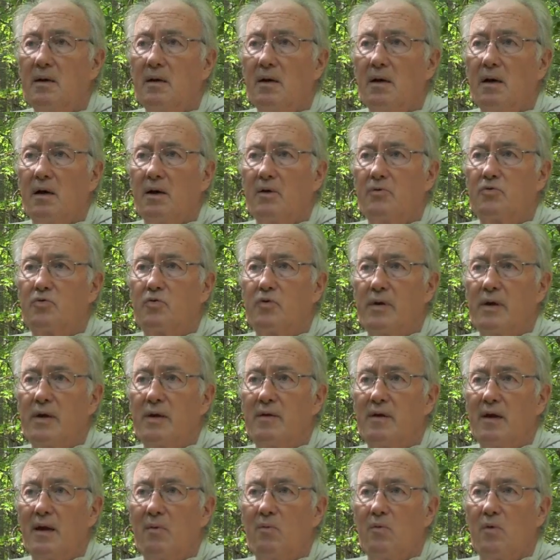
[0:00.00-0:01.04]
a tree
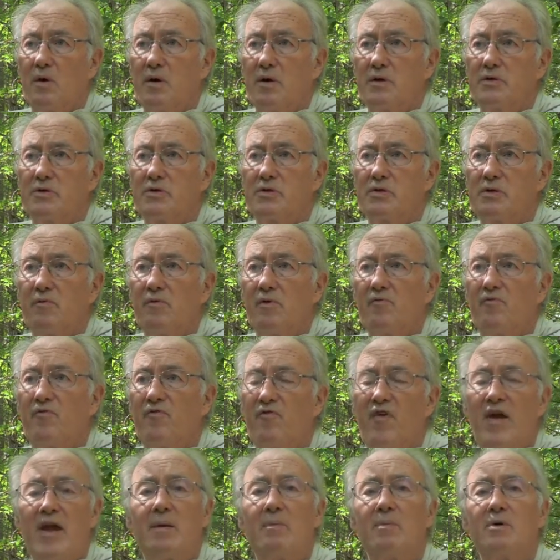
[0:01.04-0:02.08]
that was
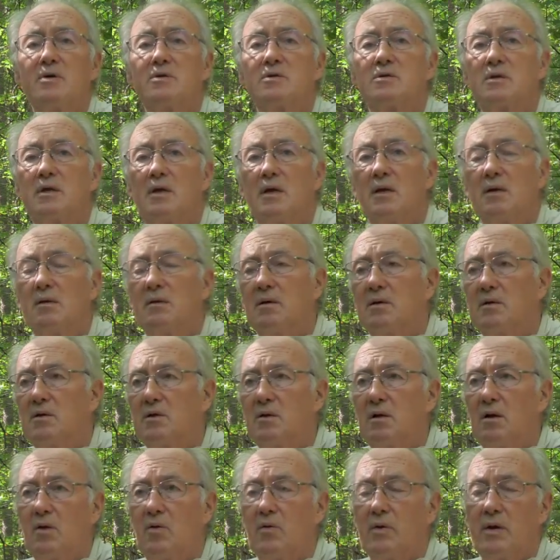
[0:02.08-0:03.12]
famous in
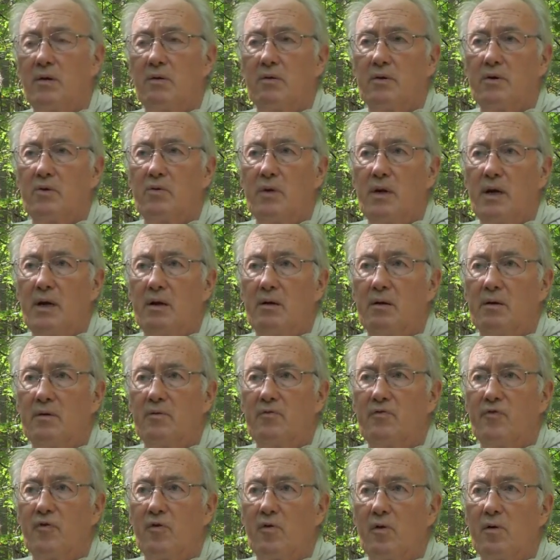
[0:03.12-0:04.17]
colonial New
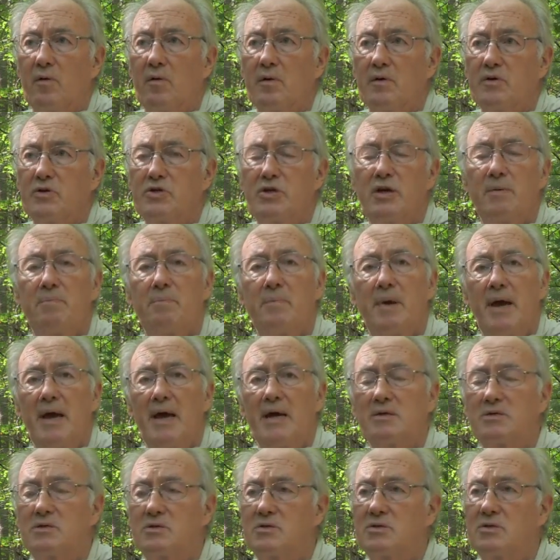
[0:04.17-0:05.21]
England for ship
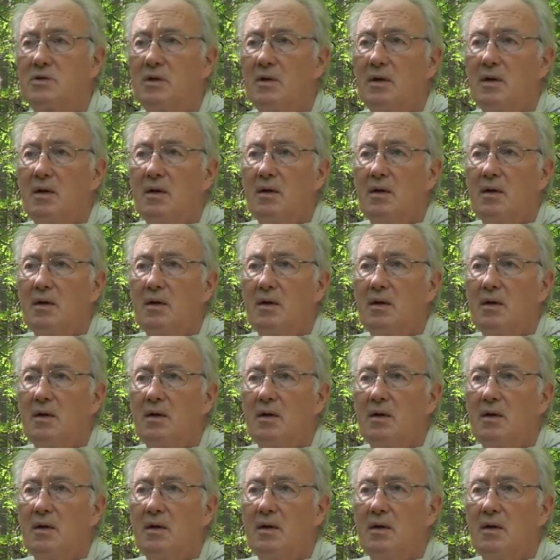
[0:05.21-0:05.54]
masts,